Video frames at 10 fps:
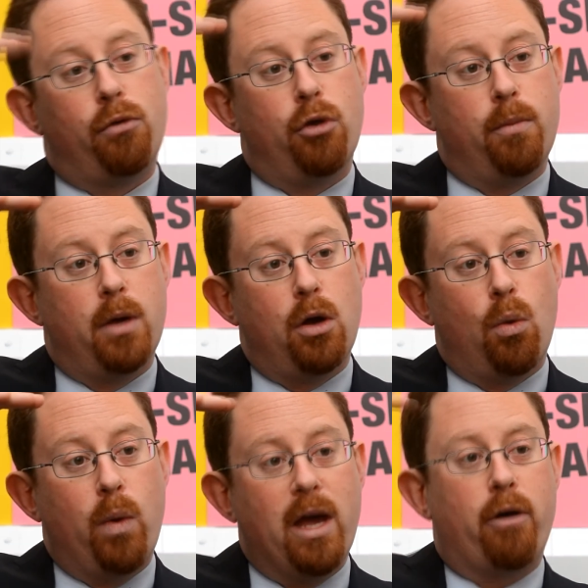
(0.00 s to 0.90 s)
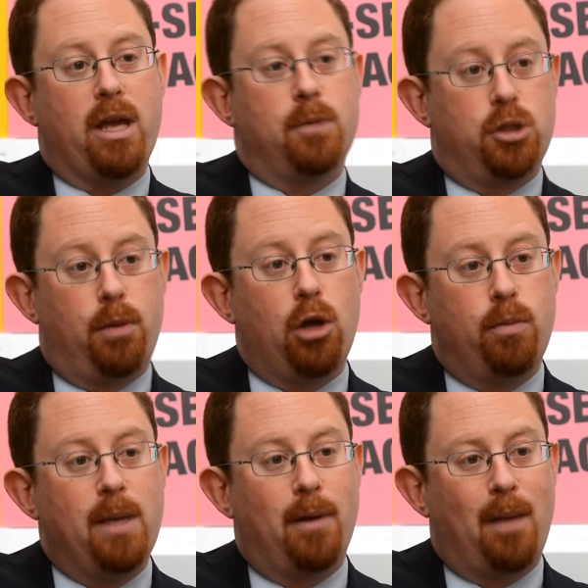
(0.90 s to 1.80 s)
from we are able to blow
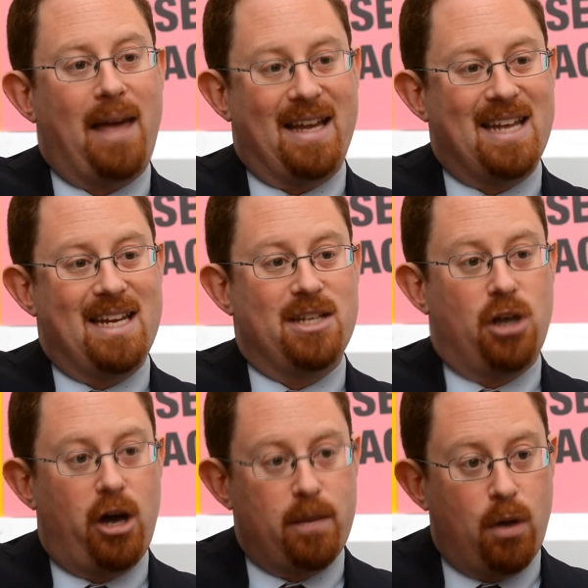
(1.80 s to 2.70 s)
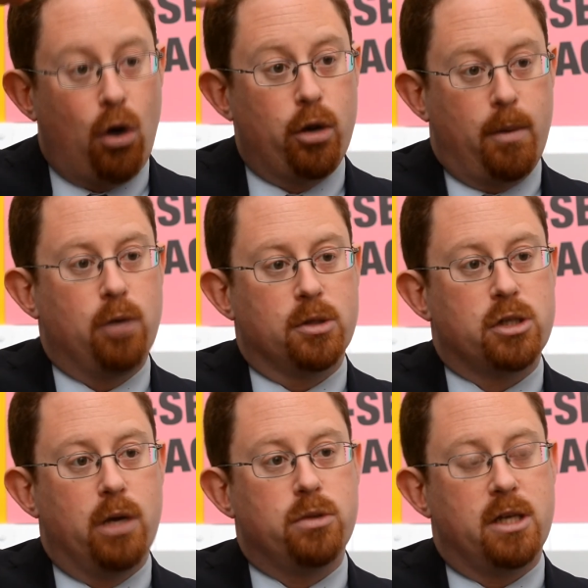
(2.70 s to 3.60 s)
people up at any time on a
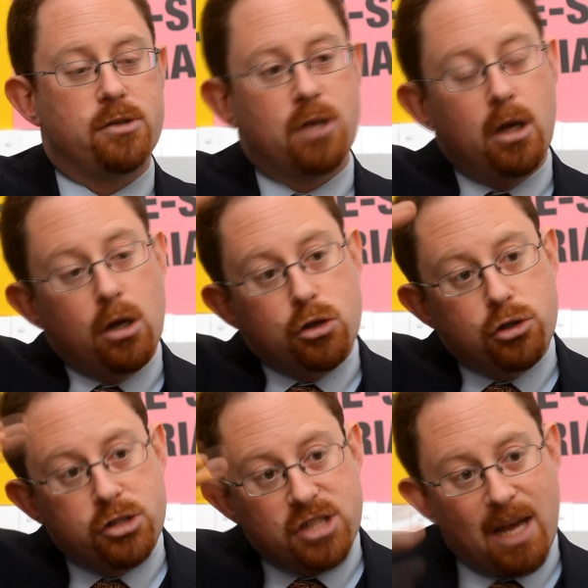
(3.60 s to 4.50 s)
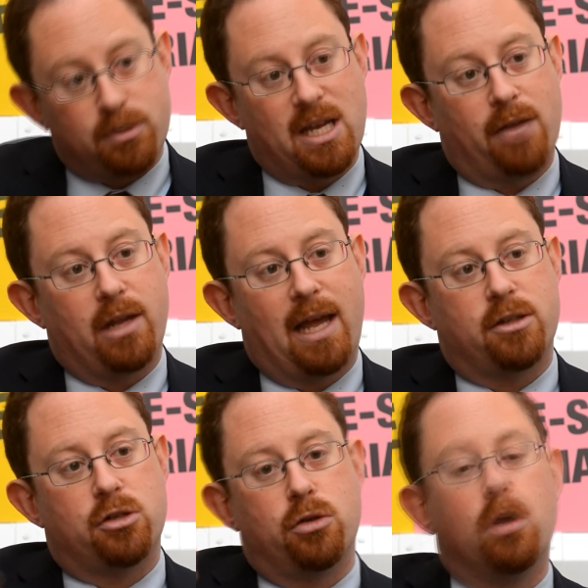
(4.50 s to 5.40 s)
moment's notice, to step down the
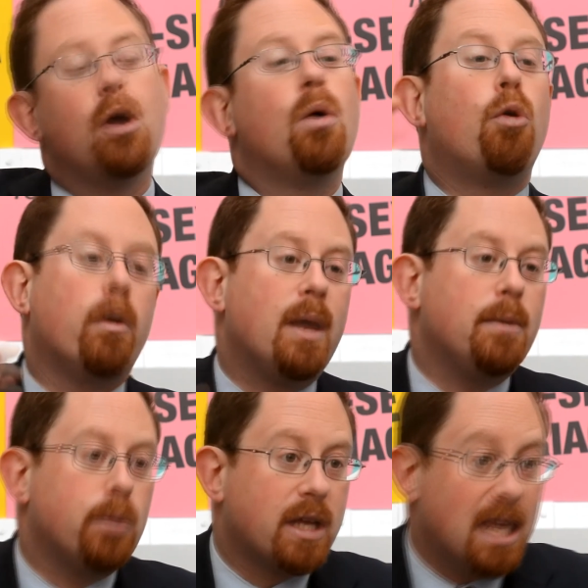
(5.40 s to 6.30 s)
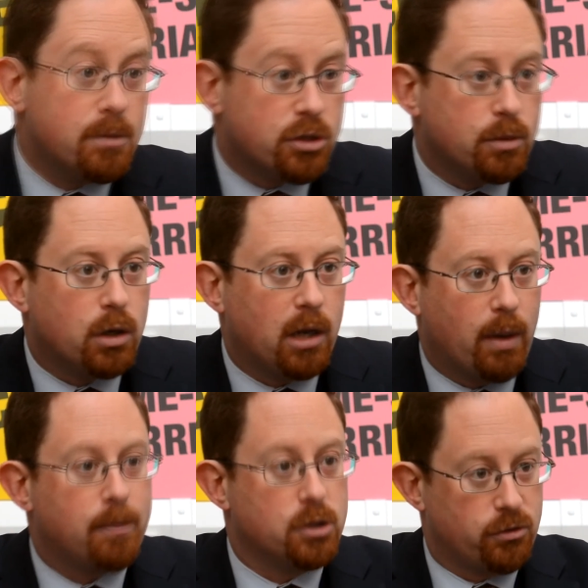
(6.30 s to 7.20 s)
ladder to, all right, maybe we'll keep some nuclear
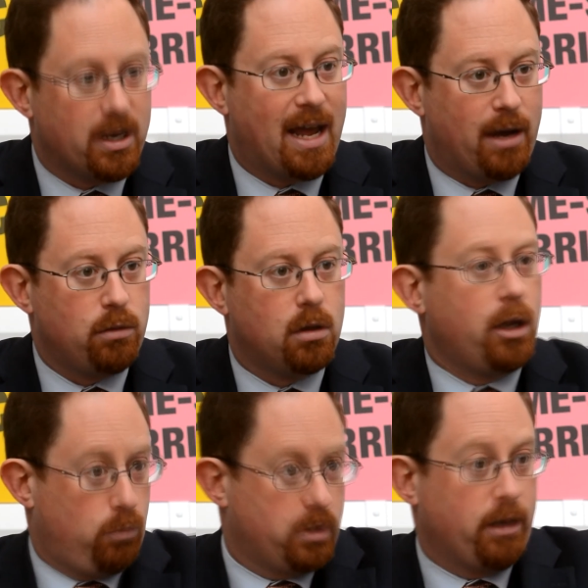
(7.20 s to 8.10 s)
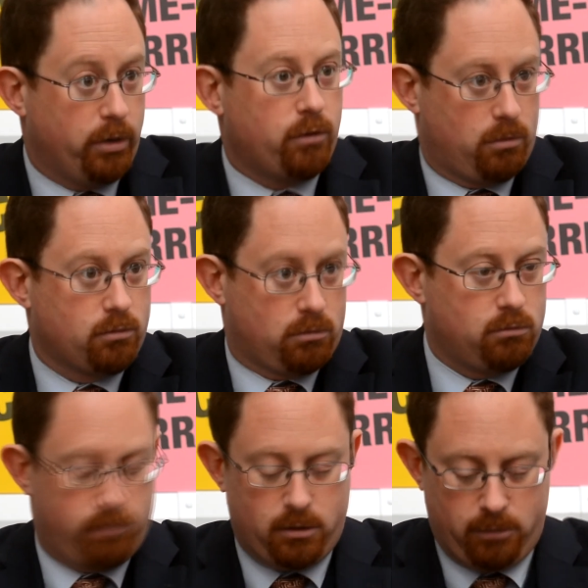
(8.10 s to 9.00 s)
weapons for now, I hope we'll get rid of them,
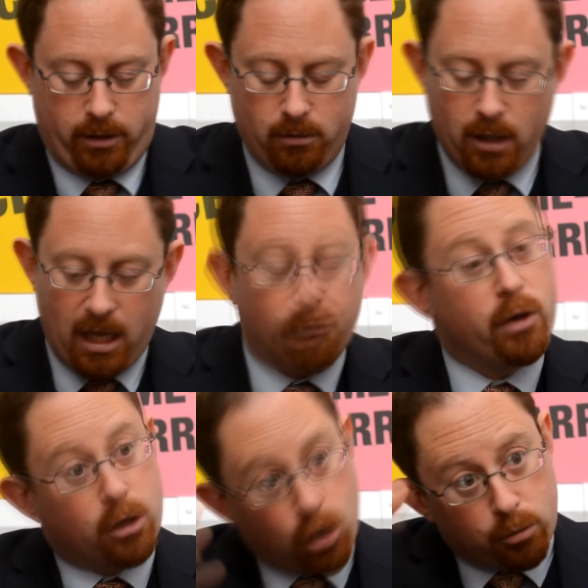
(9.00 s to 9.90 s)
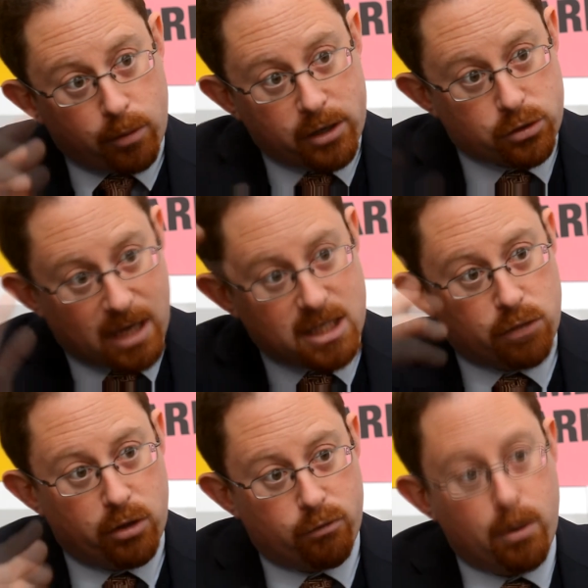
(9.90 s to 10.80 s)
but if we could compromise on
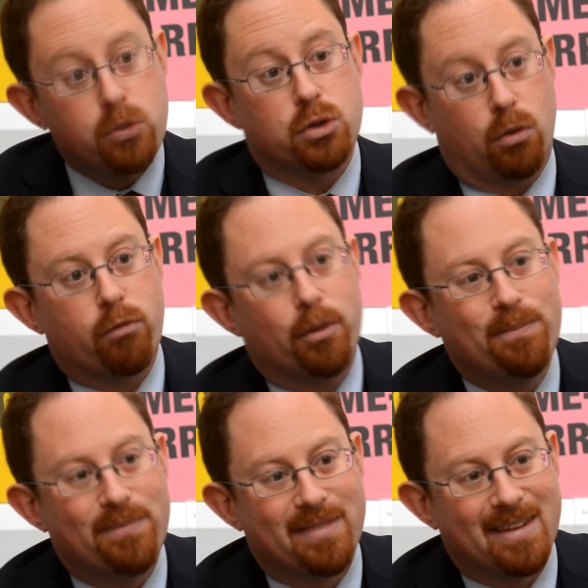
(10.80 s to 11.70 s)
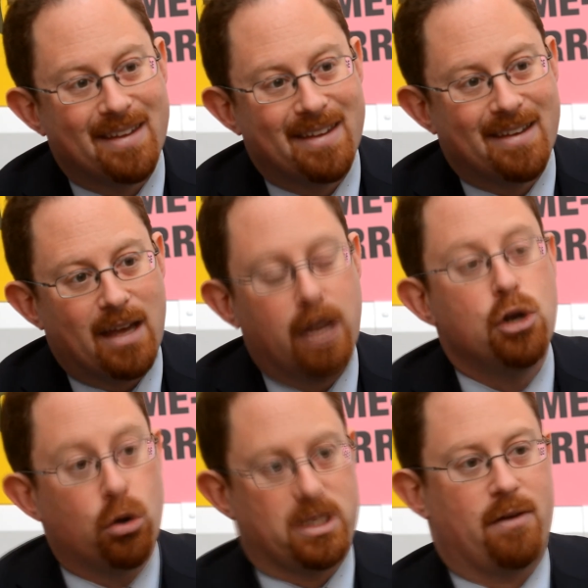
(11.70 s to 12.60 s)
getting rid of most of them and
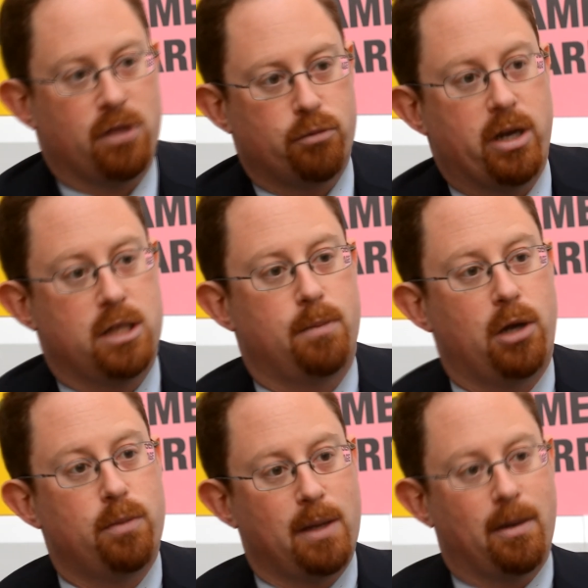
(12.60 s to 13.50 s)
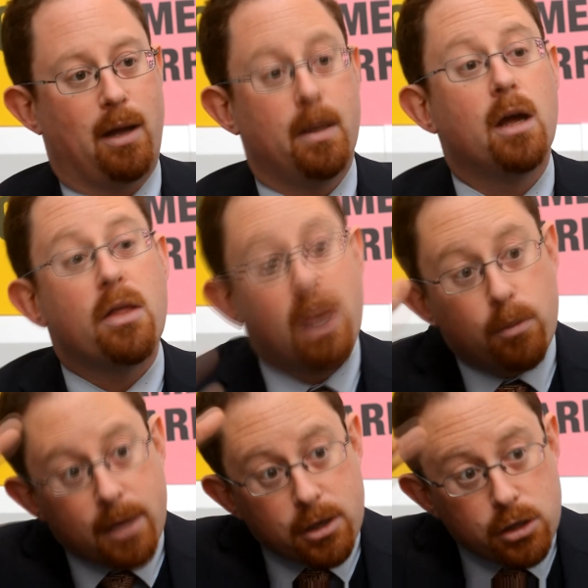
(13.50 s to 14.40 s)
not having them ready to blow people up, that
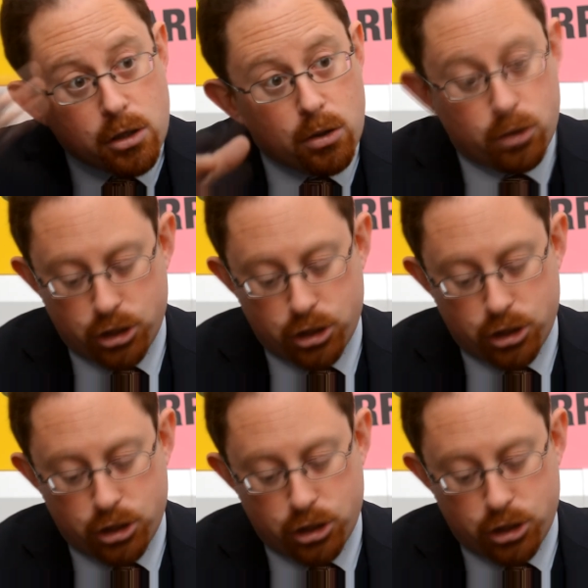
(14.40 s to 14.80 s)
would be a huge